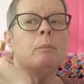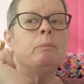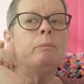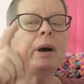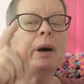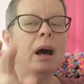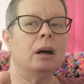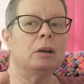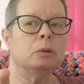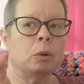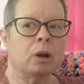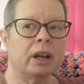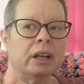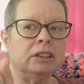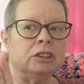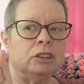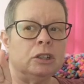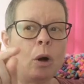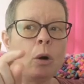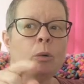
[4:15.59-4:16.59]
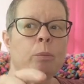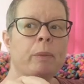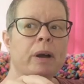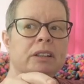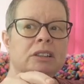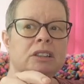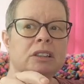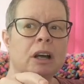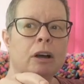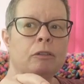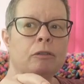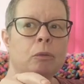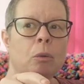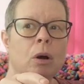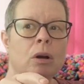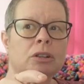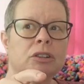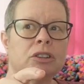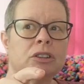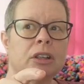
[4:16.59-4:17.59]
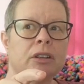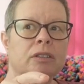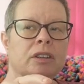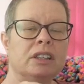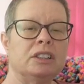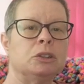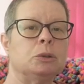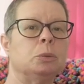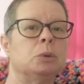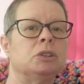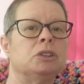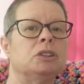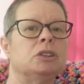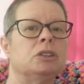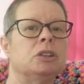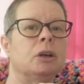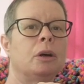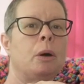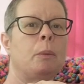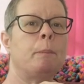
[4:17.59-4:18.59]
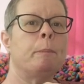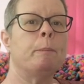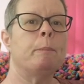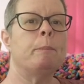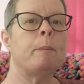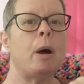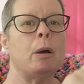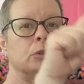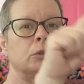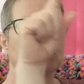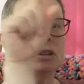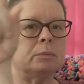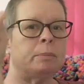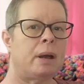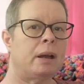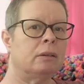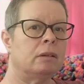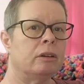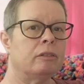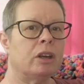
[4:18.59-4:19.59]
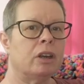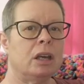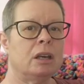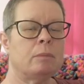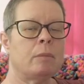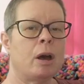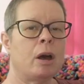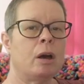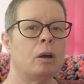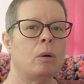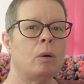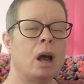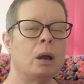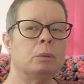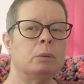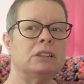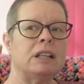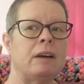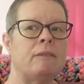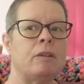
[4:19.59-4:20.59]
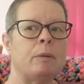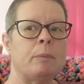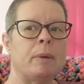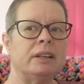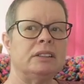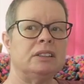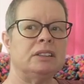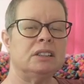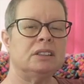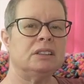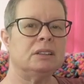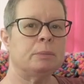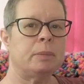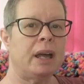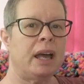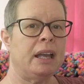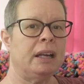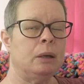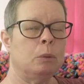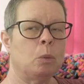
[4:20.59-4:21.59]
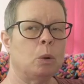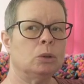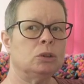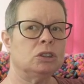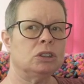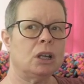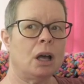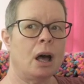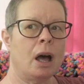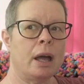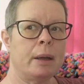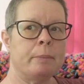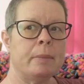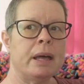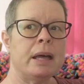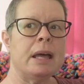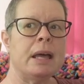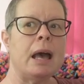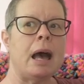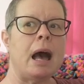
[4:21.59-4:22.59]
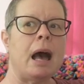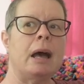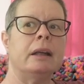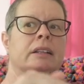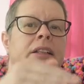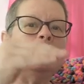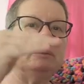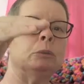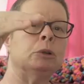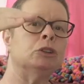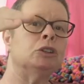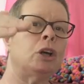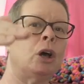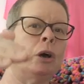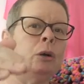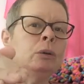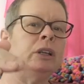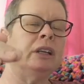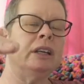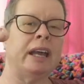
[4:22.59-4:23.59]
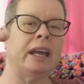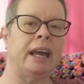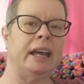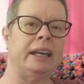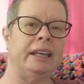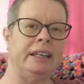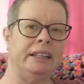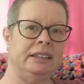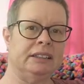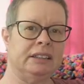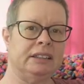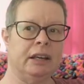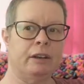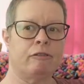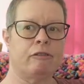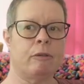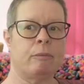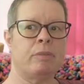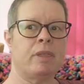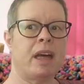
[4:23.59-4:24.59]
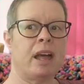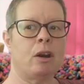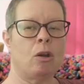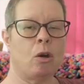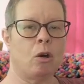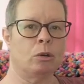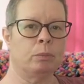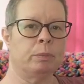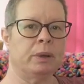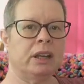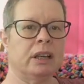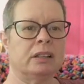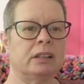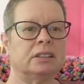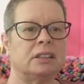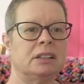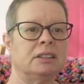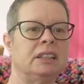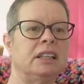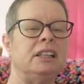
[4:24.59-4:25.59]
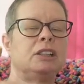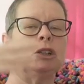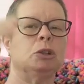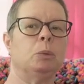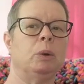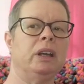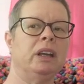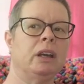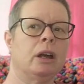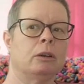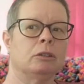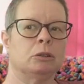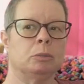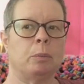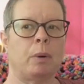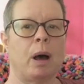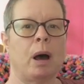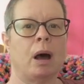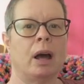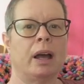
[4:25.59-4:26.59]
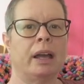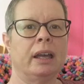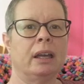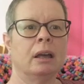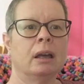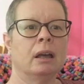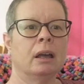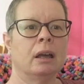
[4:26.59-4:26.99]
But what I told myself was that this was the most amount of chemo I would have in my system at any one time, and it would only get easier from then on, because as each week goes by,